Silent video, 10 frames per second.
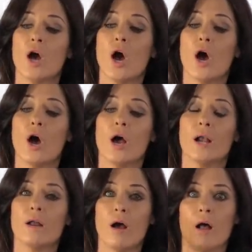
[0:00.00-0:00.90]

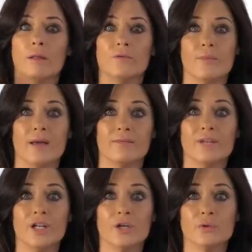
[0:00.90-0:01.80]
on all of my
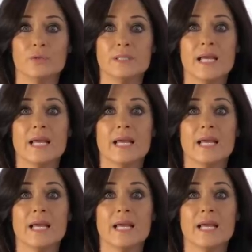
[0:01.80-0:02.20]
videos,